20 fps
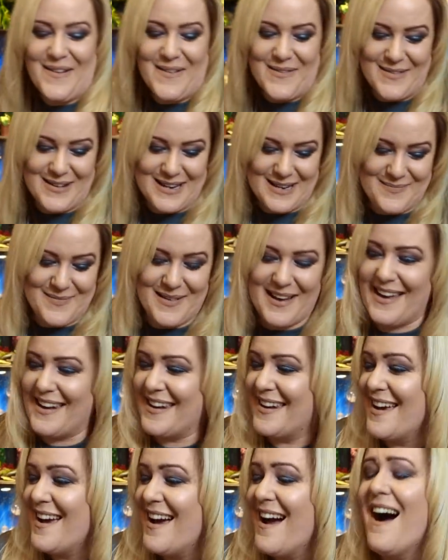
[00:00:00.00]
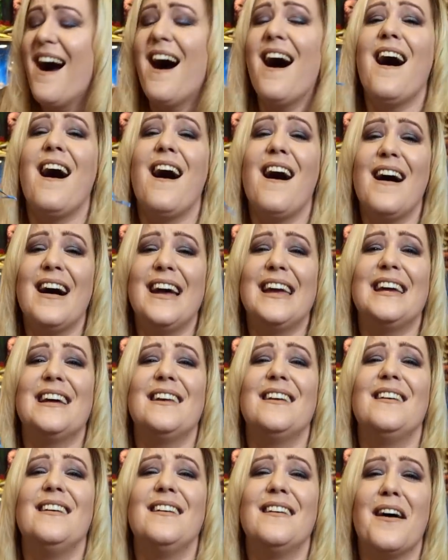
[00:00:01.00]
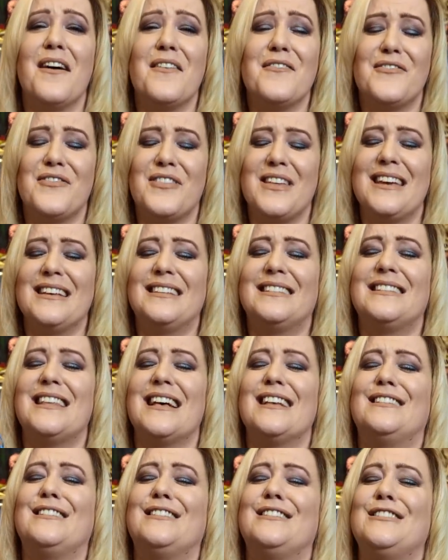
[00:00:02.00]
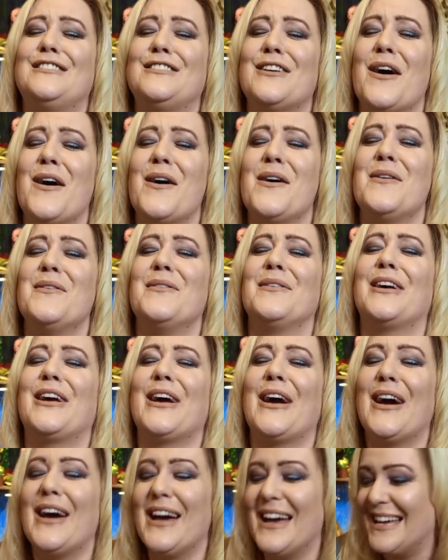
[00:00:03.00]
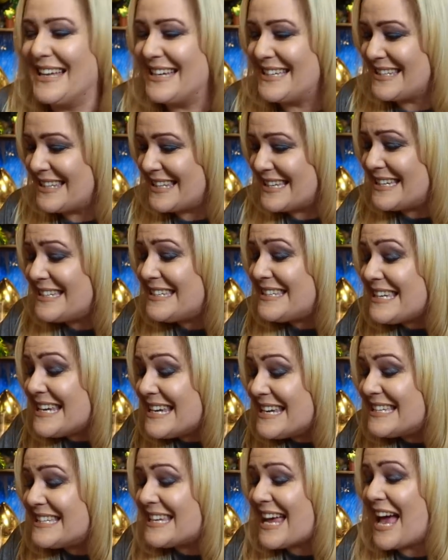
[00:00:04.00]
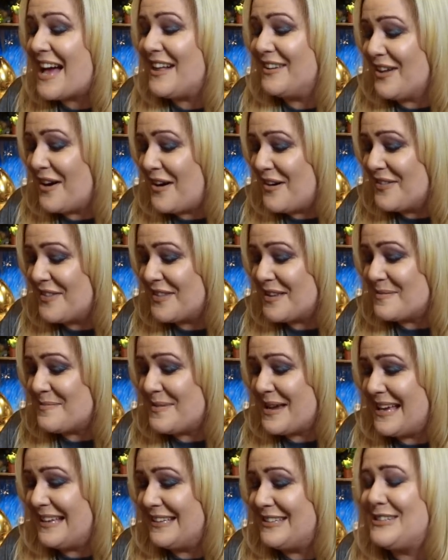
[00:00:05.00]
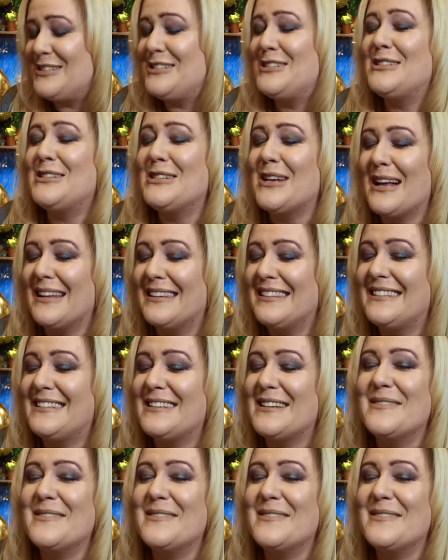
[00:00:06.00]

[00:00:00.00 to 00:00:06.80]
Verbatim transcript: ornament. I love these, they're so good. The detail on them is just